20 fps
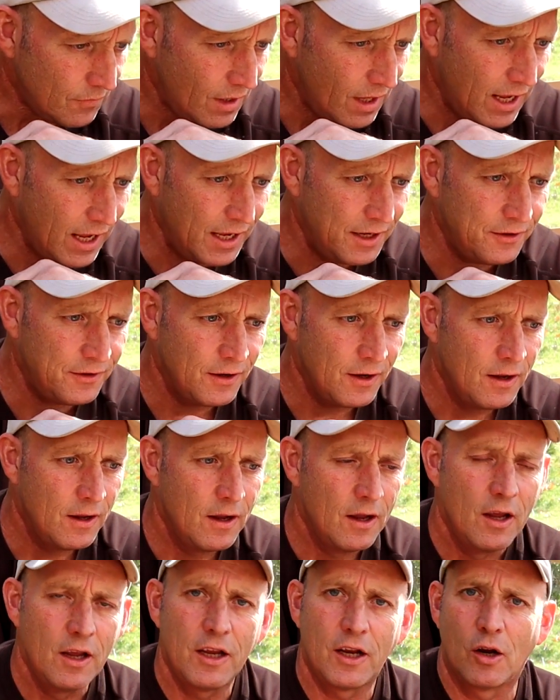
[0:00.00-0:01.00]
And
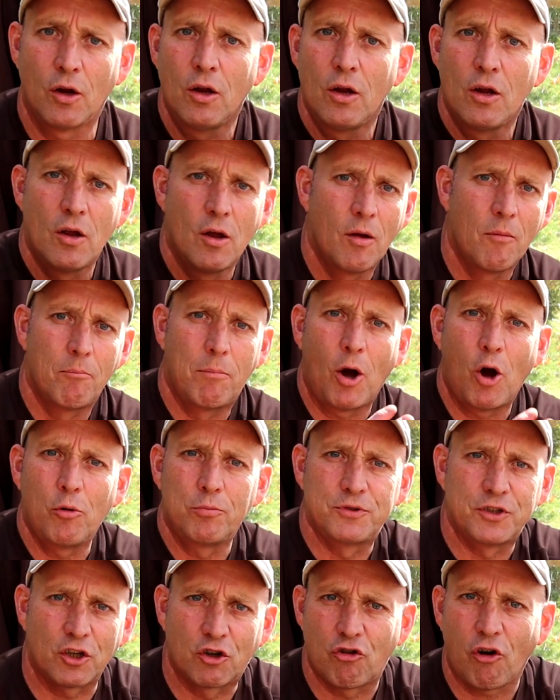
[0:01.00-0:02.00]
you know,
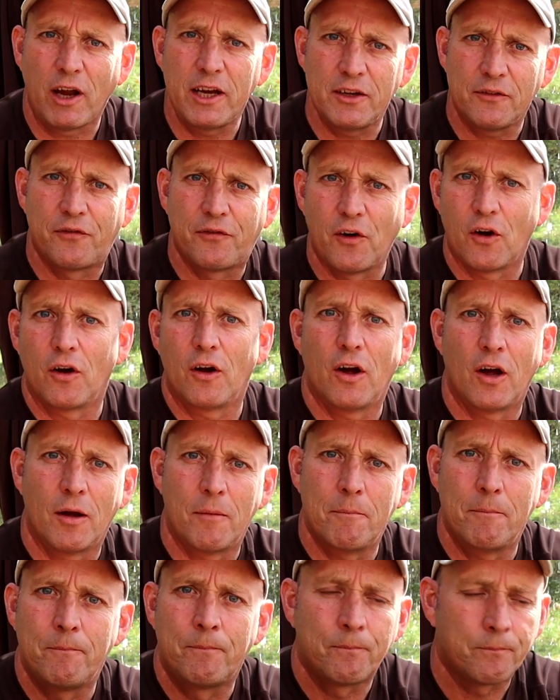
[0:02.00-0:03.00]
bulbs are great
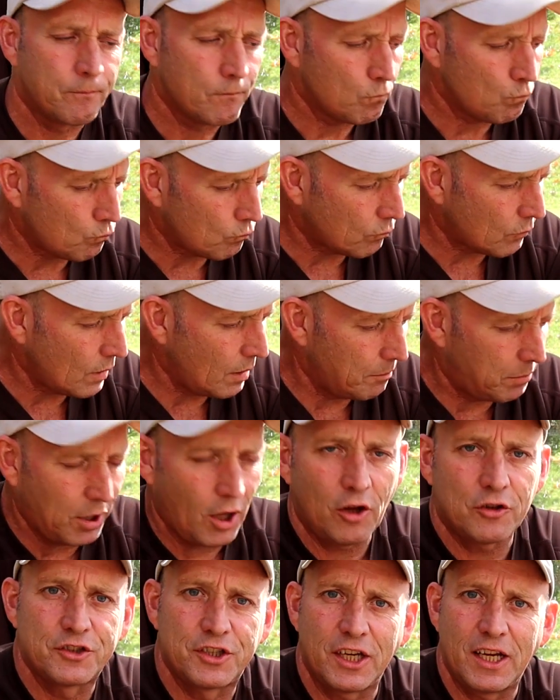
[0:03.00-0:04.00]
for
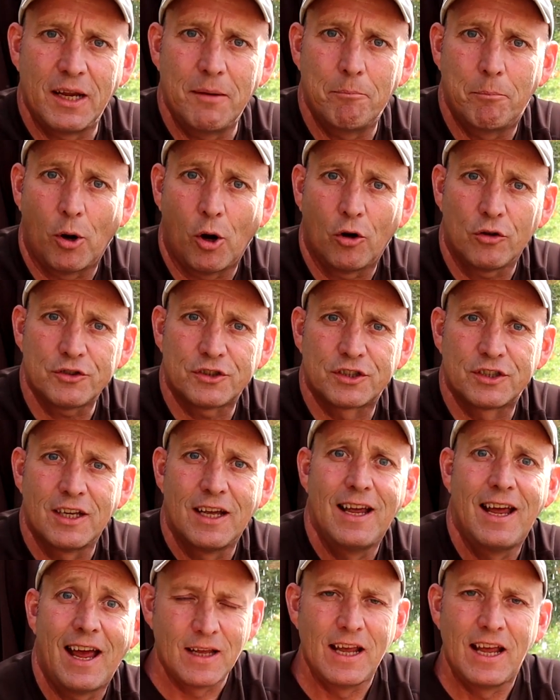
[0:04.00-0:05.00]
planting in pots
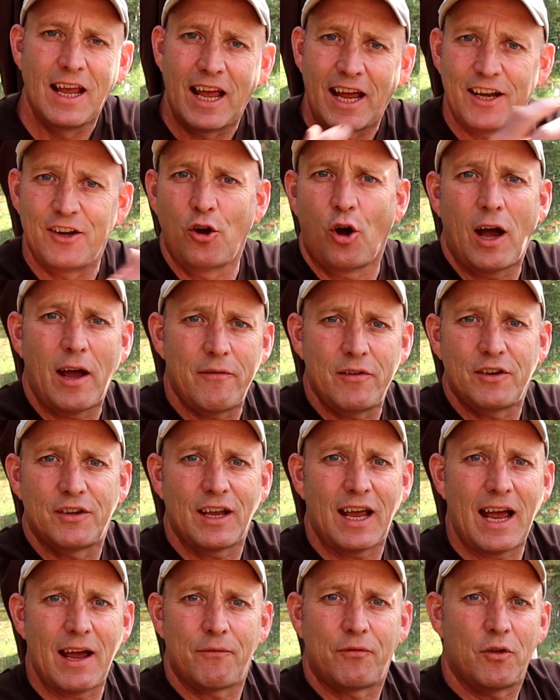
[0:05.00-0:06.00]
and not having to
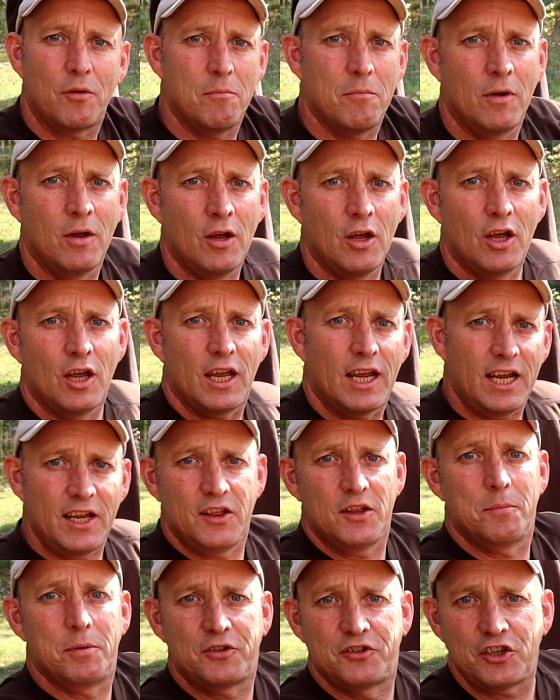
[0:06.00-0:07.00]
have them
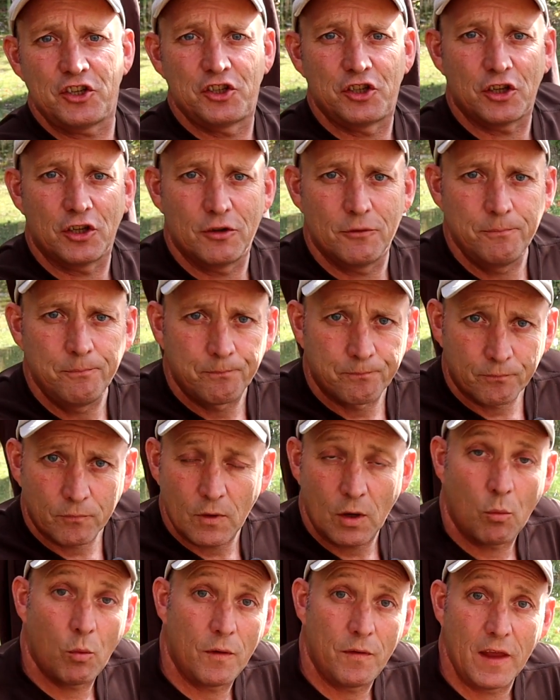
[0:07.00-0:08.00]
in the position
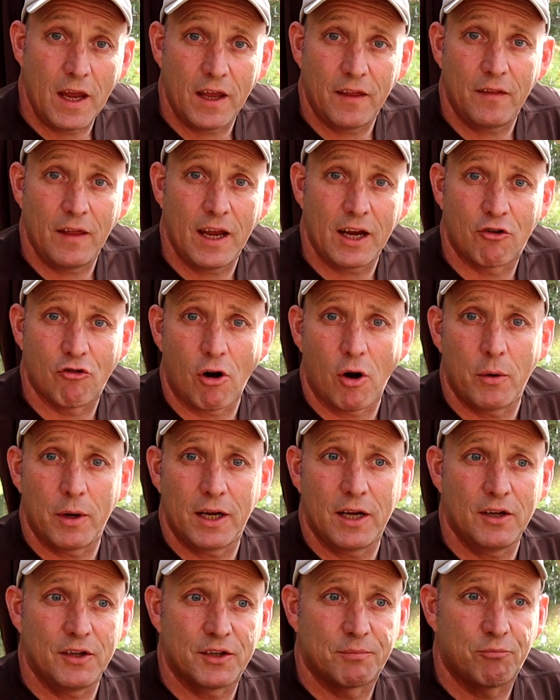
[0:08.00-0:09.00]
when they're
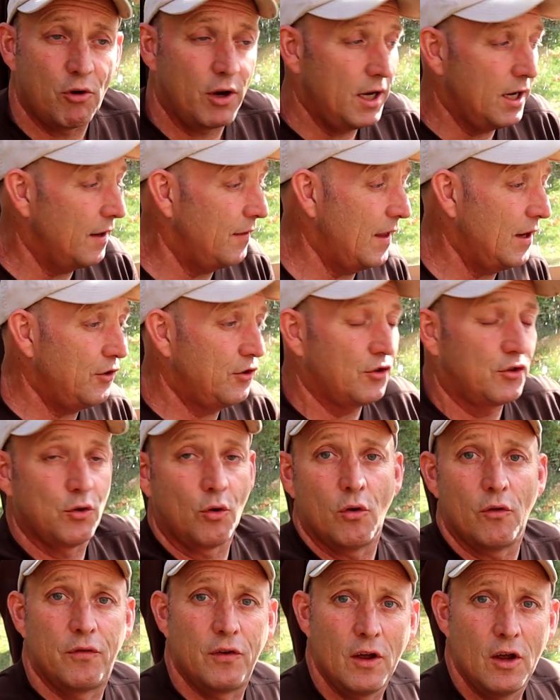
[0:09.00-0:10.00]
growing in spring, and then just
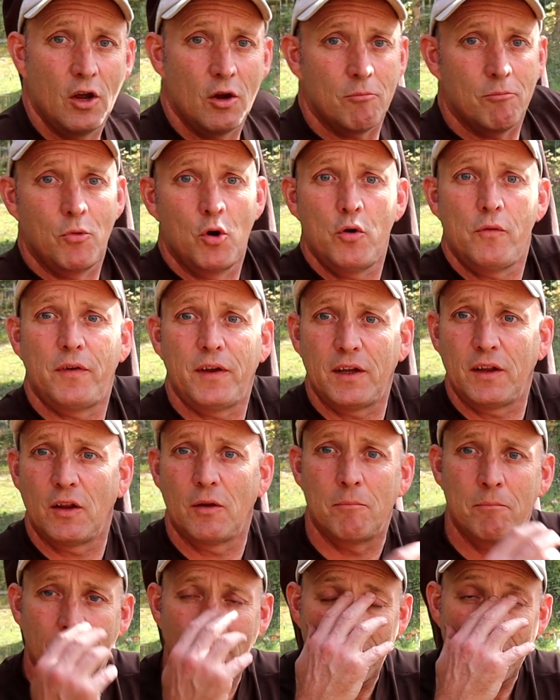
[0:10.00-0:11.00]
sort of moving
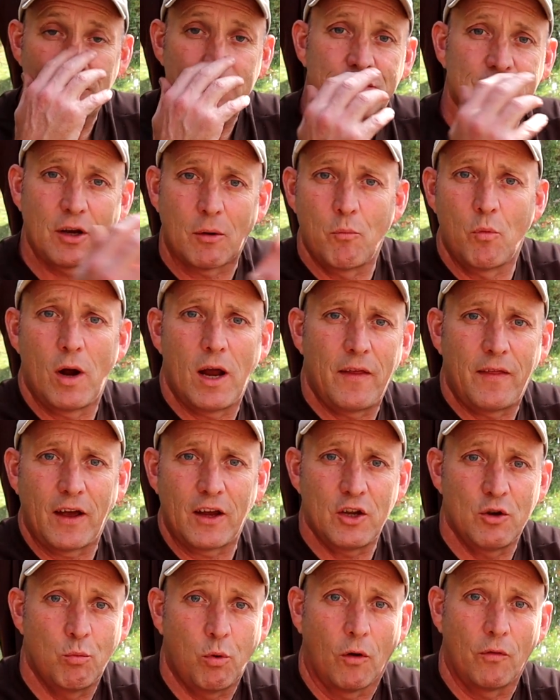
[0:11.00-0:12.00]
them somewhere that
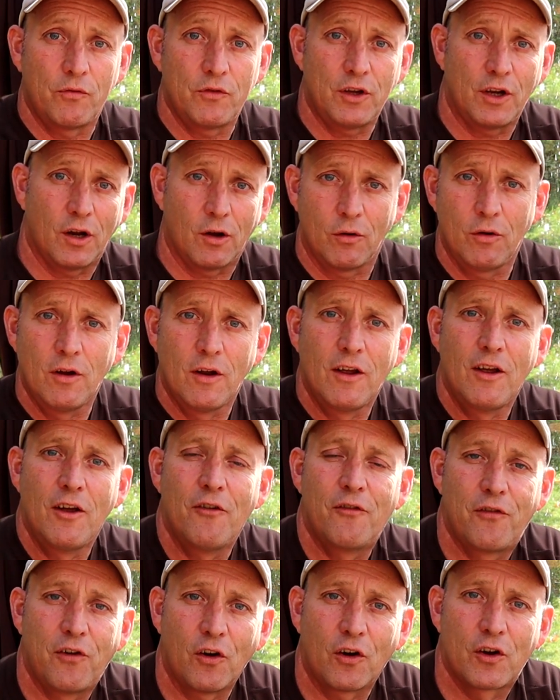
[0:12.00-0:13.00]
you want, you know,
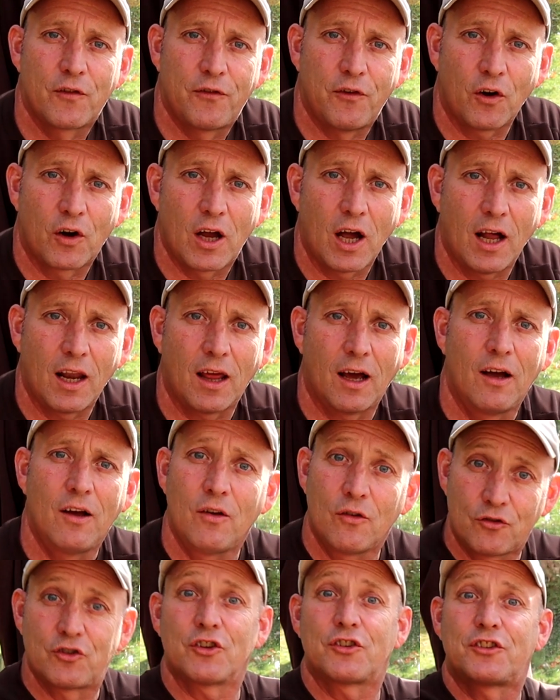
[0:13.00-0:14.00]
for colour,
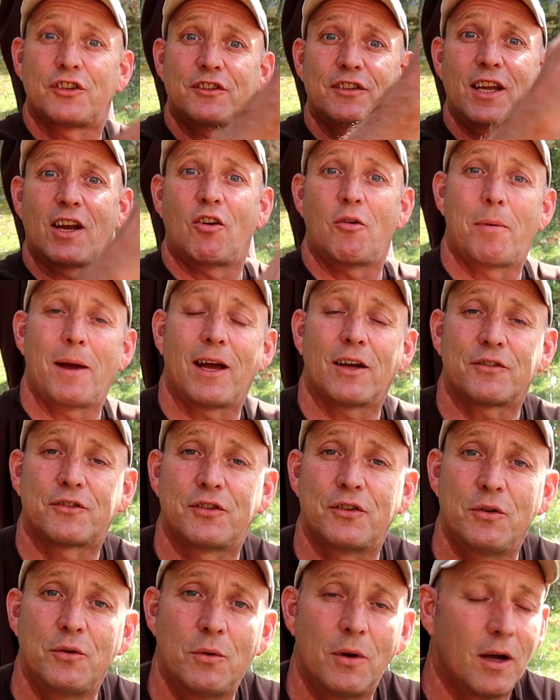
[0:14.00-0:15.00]
just as they're about
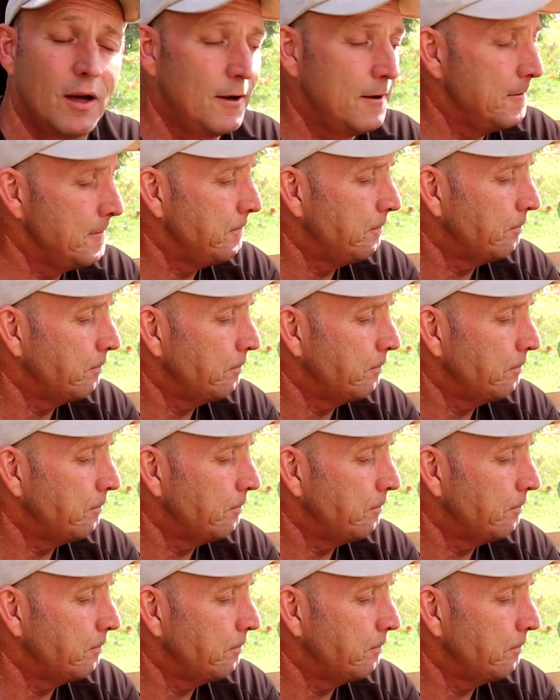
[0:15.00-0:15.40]
to